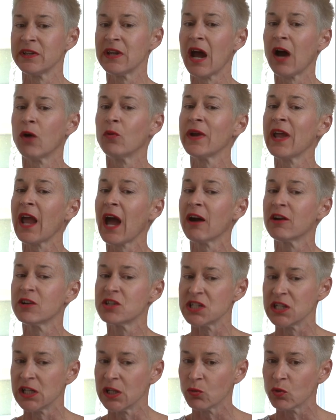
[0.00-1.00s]
now we are
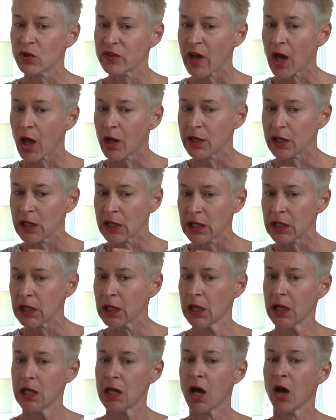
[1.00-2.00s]
dealing with an
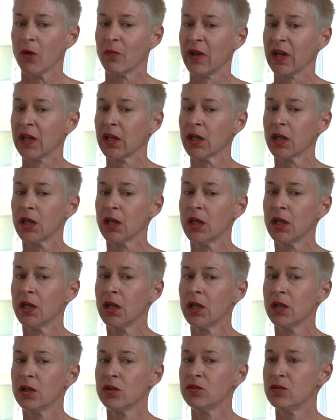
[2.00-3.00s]
economic
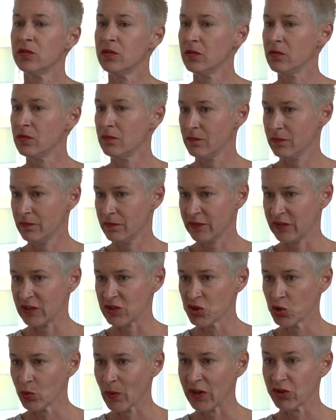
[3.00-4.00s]

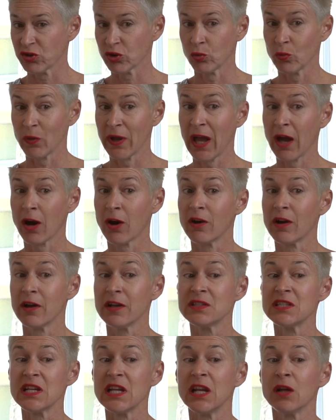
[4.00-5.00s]
situation. We are
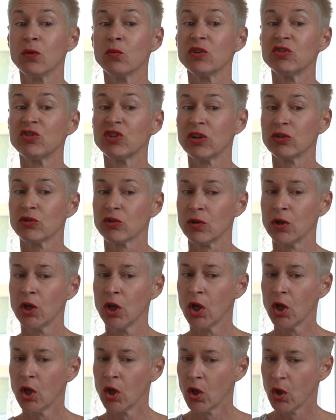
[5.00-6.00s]
dealing with children
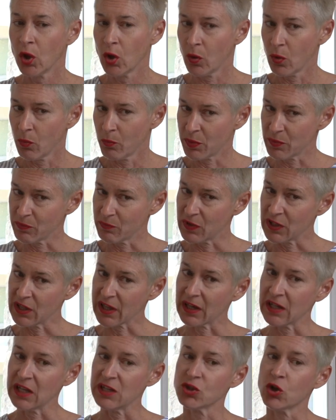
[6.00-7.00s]

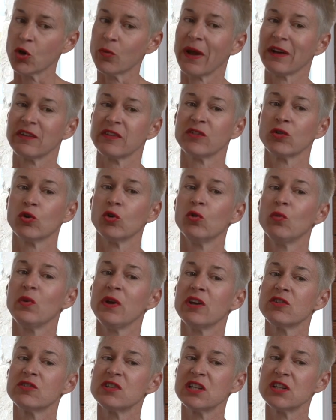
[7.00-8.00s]
that need to go back to school.
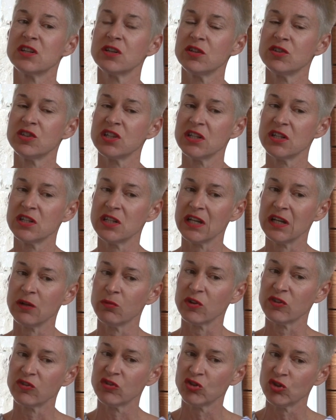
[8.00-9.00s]
We are dealing
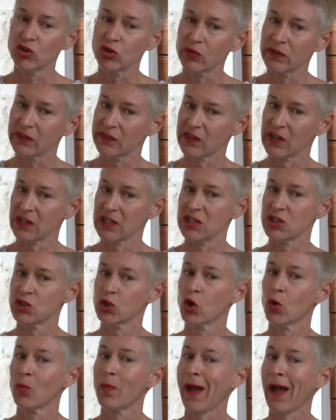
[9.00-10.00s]
with students that need to
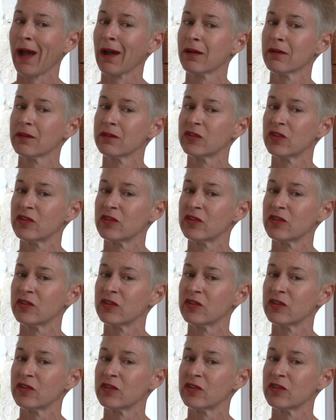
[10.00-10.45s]
go back